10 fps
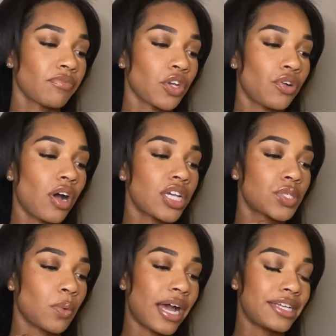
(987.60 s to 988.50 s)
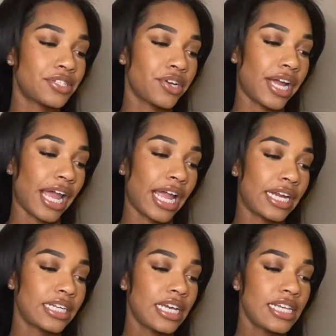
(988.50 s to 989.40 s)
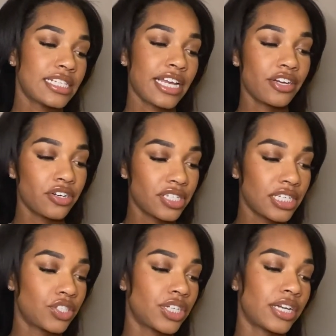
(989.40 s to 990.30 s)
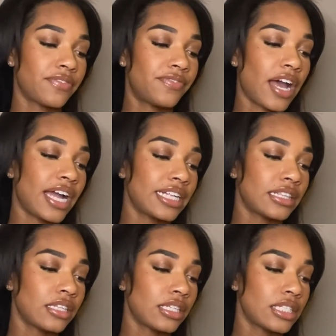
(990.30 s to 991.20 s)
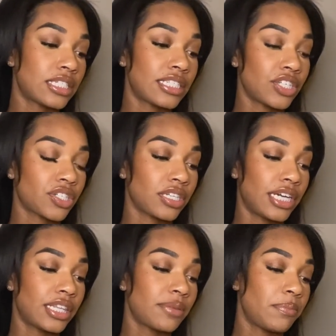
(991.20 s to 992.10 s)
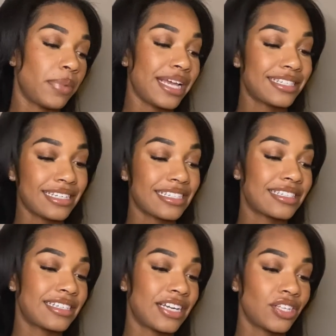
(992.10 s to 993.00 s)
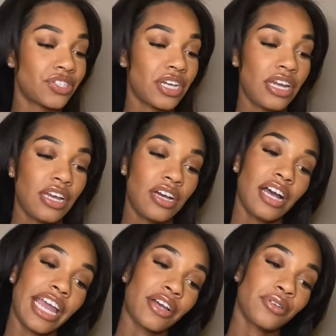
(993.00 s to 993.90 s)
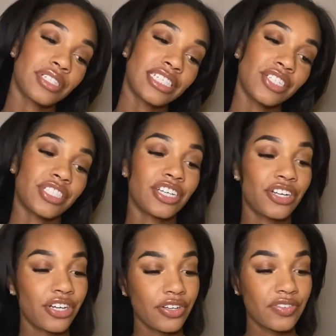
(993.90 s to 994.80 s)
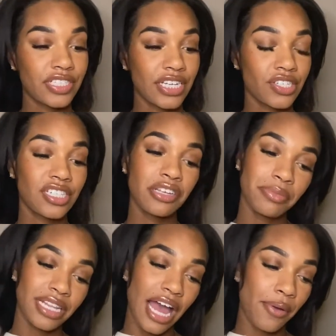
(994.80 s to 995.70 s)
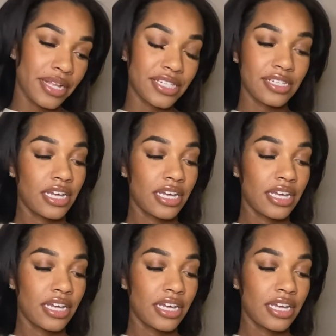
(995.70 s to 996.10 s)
crosswise grain, standard stitching, fine stitch length, basting stitch, angled stitching, curve stitch, seam allowance.